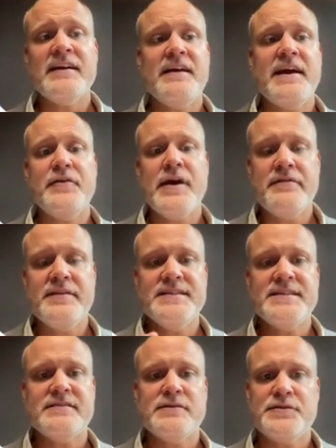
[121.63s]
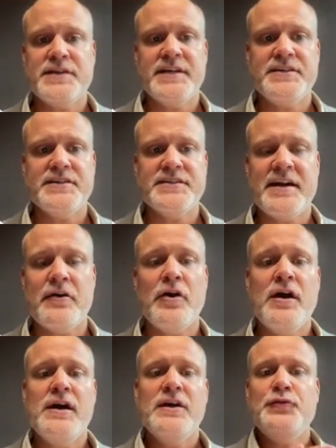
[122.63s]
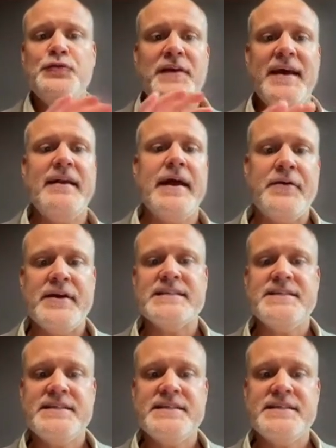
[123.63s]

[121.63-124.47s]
layer, you have these associations that are to 10 areas.